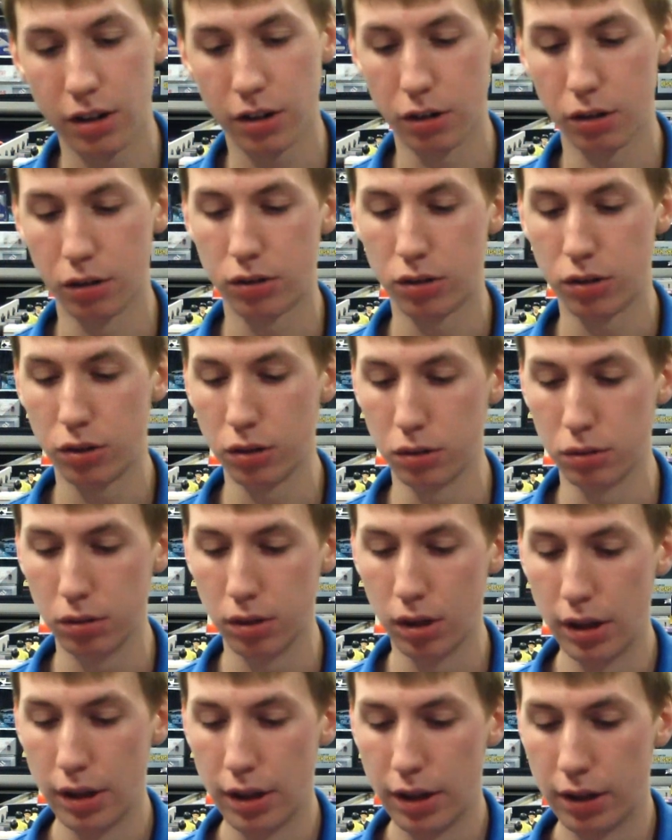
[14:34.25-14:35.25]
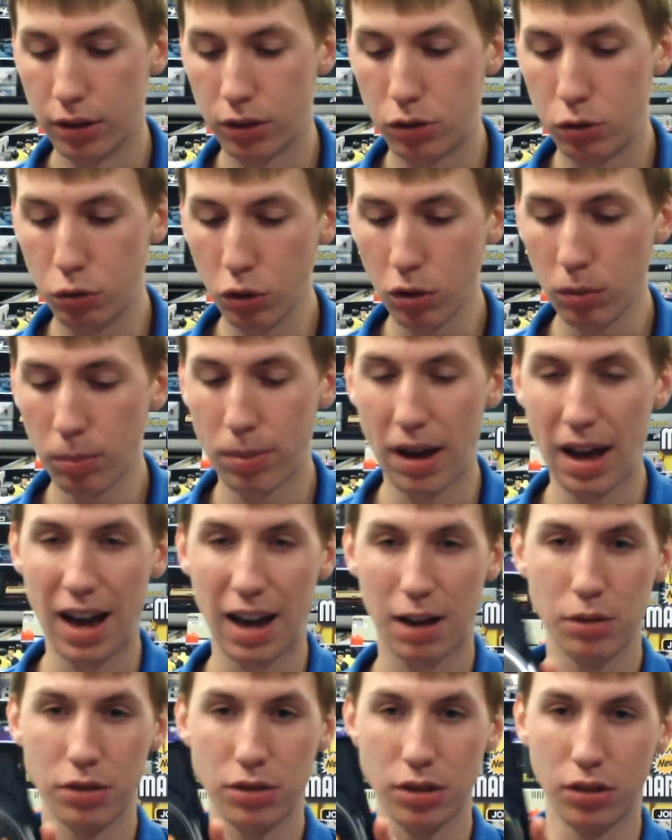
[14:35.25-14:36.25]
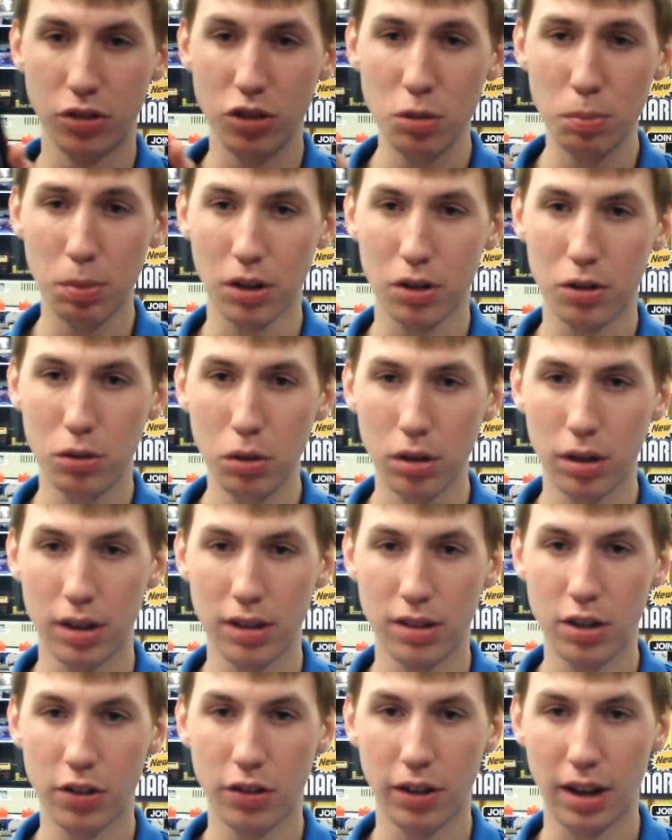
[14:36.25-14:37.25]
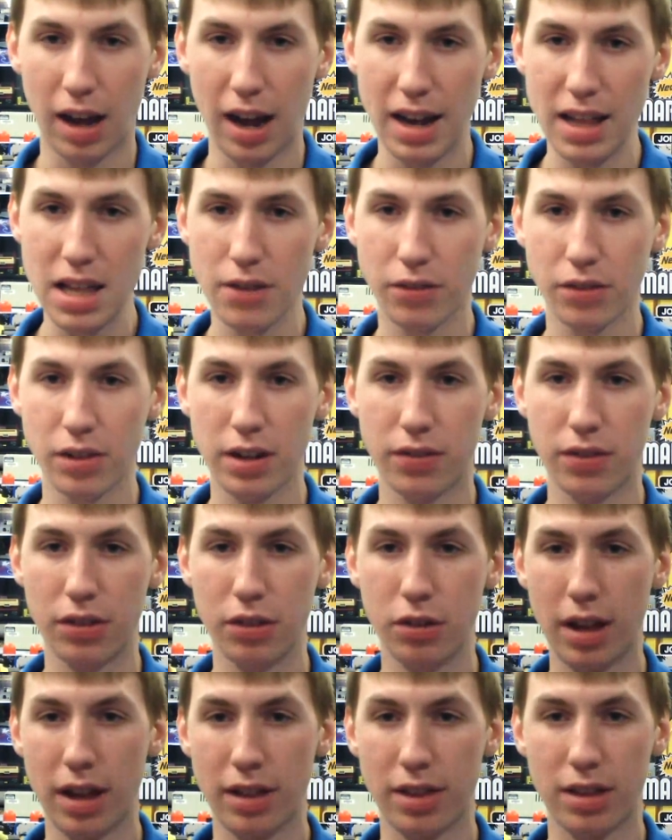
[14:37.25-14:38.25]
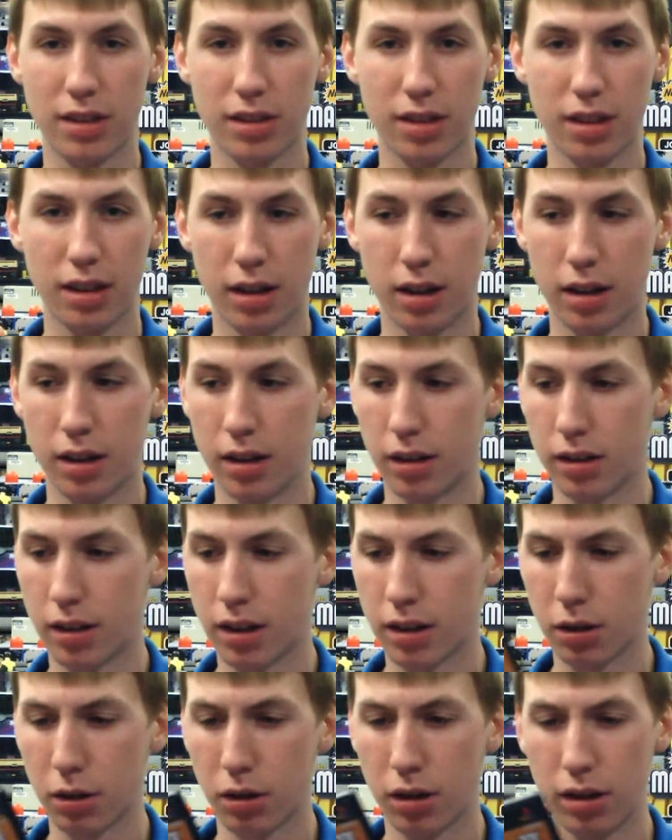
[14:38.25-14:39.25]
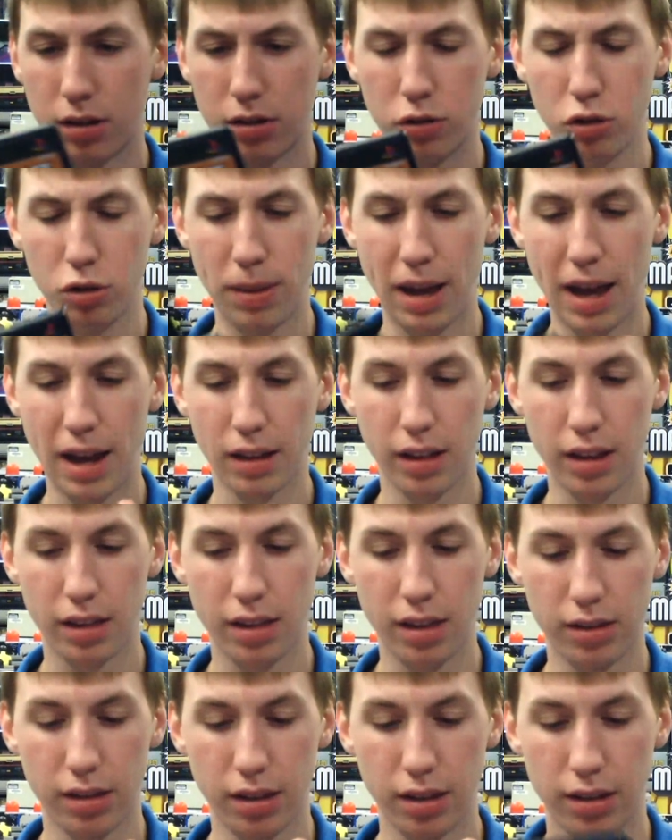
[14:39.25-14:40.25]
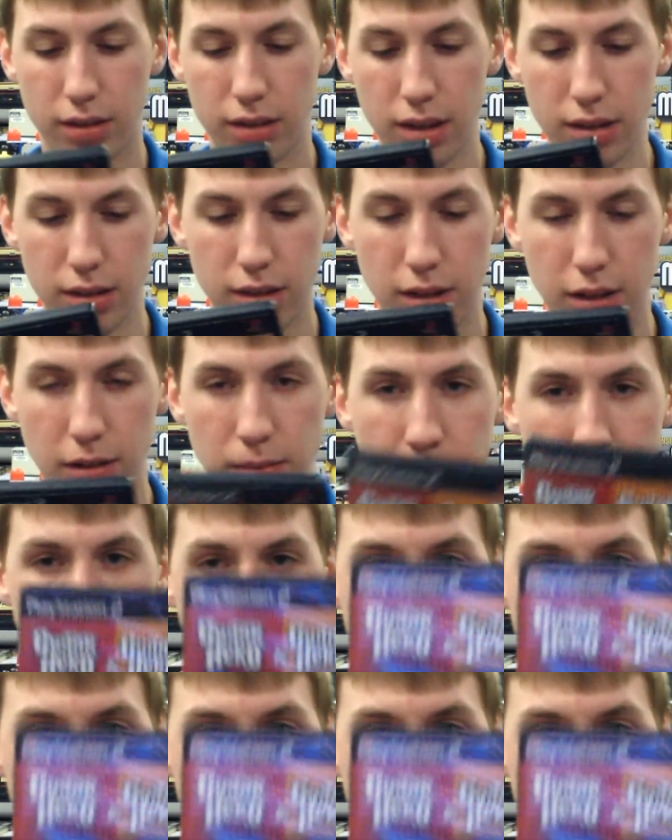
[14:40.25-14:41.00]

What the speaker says: Hero 2 dual pack, which is super cool considering I never even knew that a dual pack like this existed.